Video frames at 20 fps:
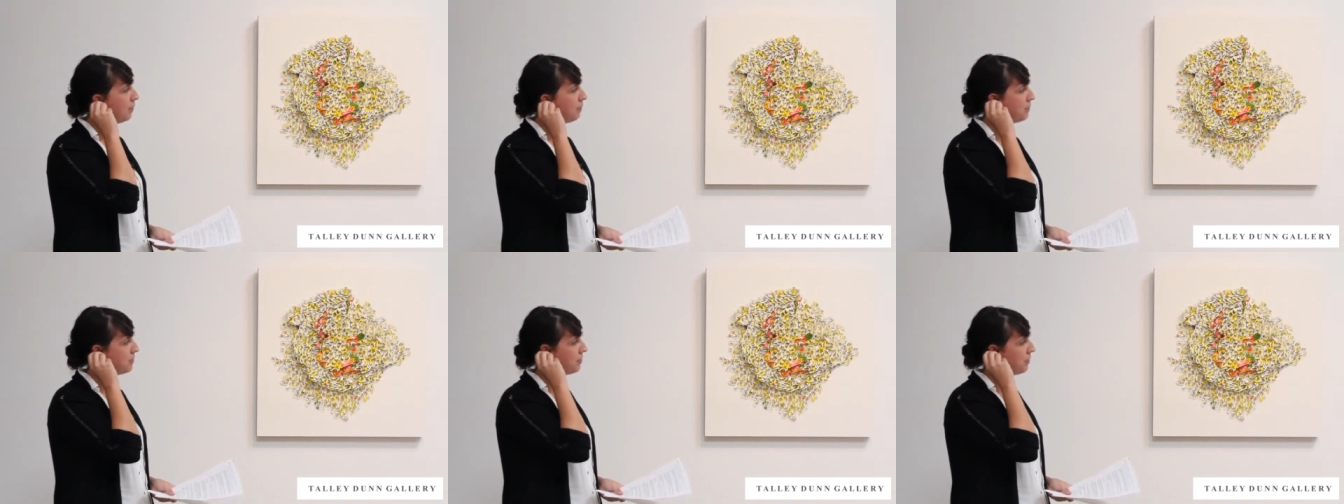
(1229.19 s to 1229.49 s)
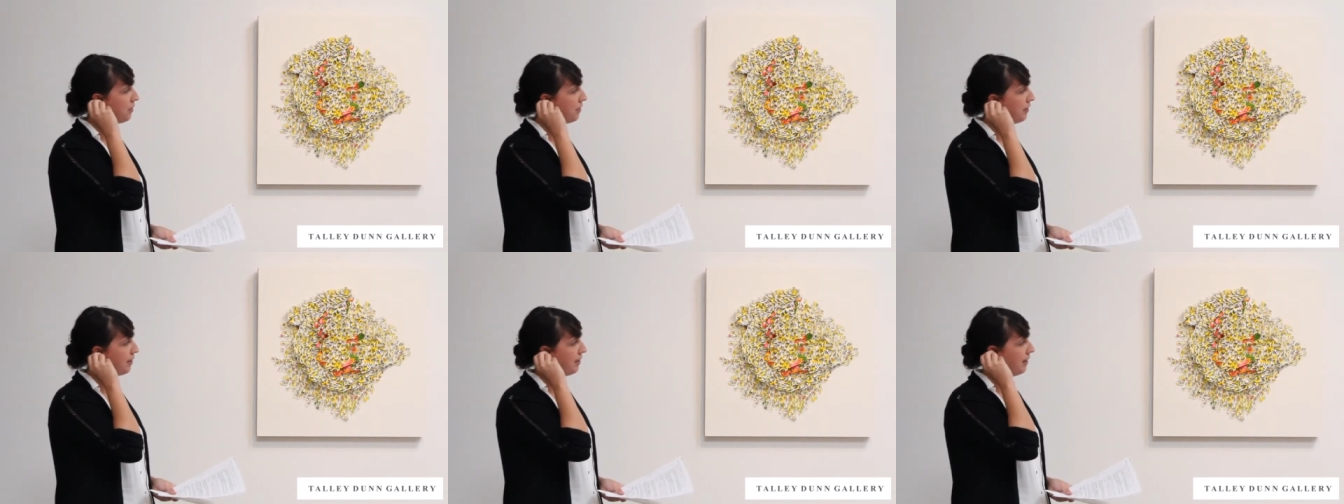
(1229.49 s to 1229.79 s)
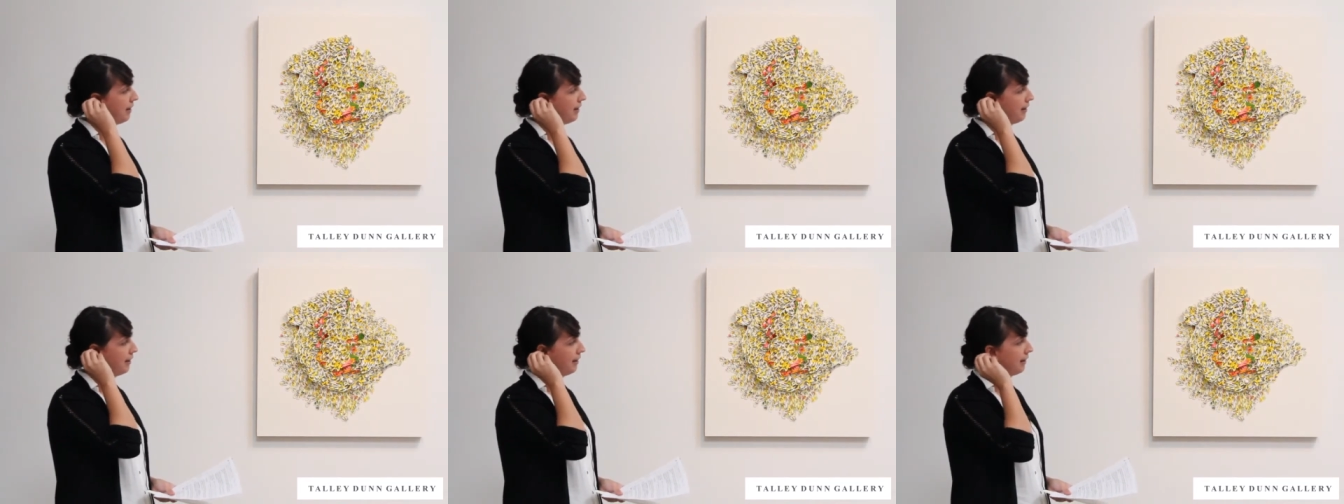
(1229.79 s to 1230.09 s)
so that
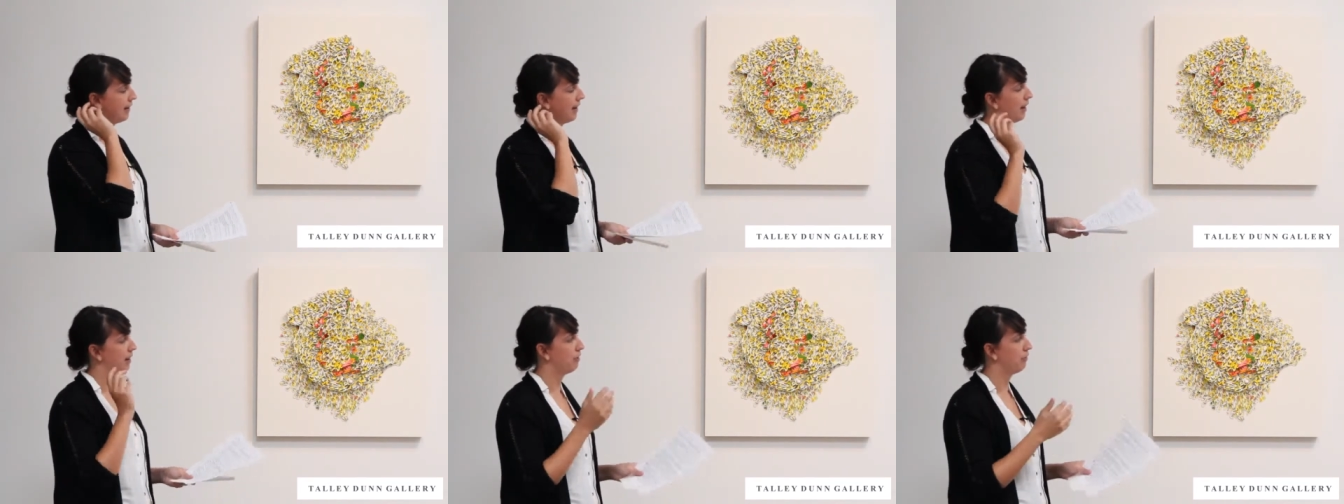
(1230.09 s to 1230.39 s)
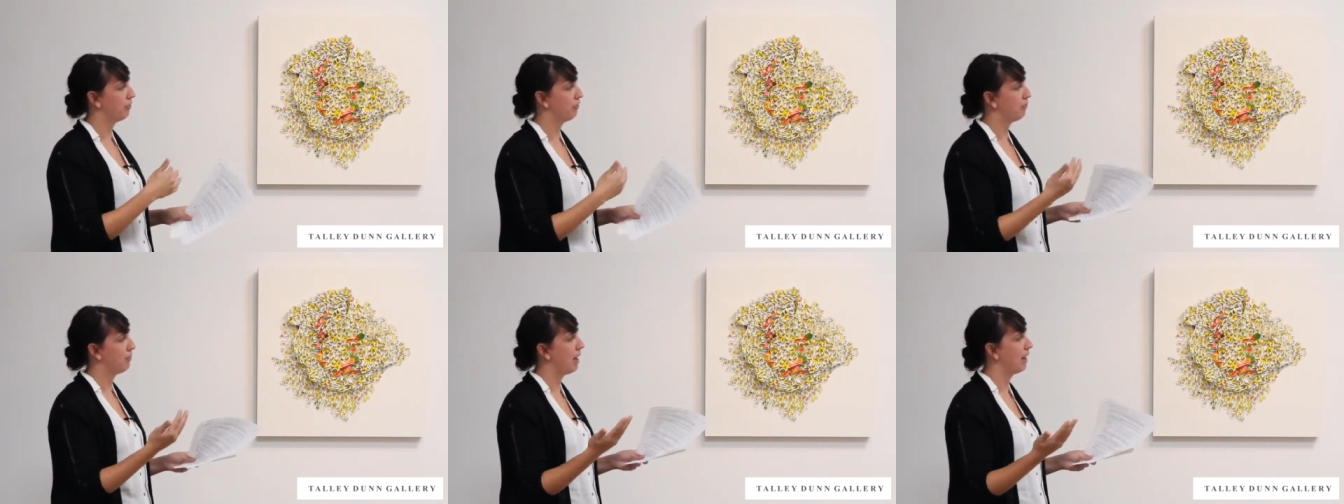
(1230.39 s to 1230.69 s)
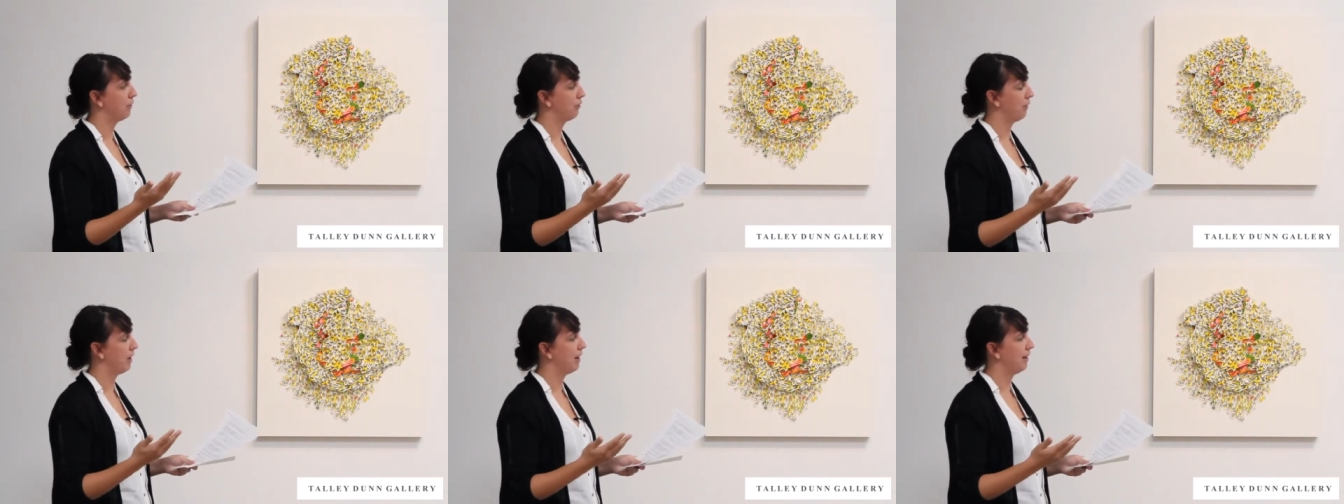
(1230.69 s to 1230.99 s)
they can kind of
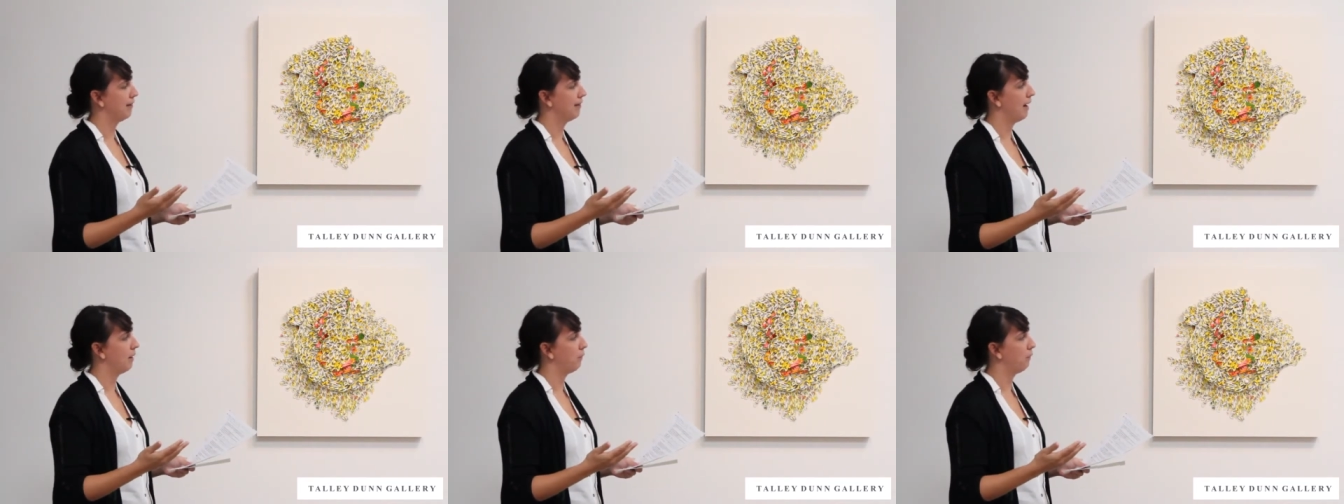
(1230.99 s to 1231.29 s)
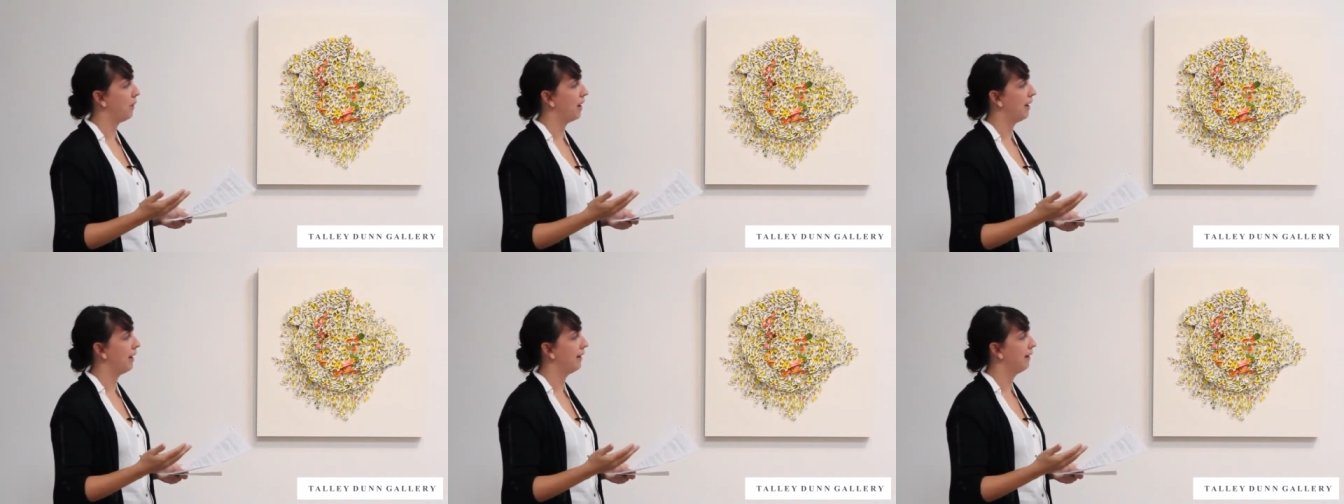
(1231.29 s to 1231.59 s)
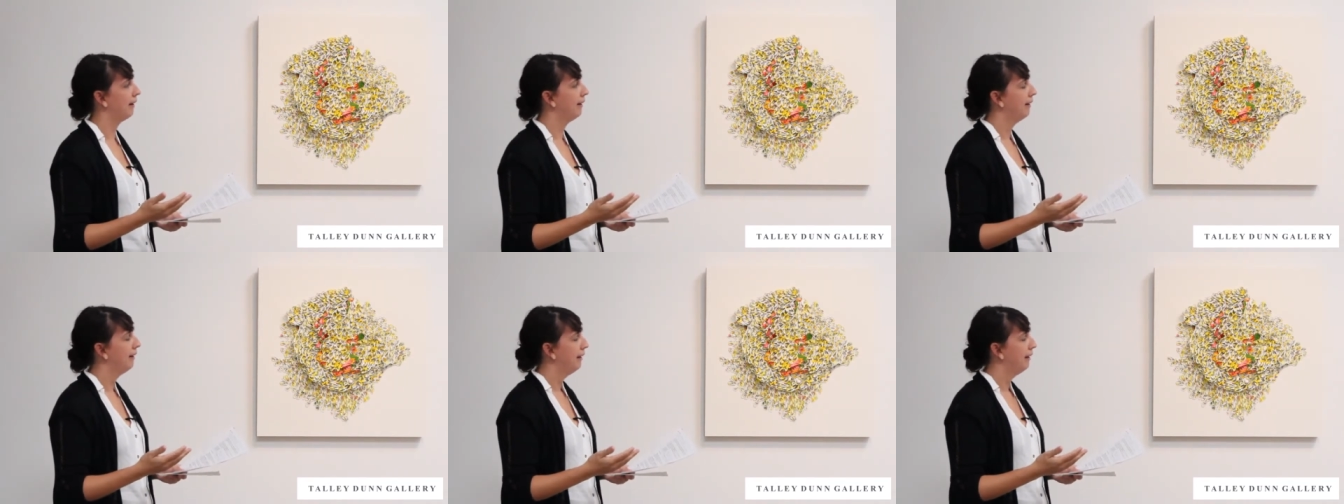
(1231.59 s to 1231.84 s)
migrate that way.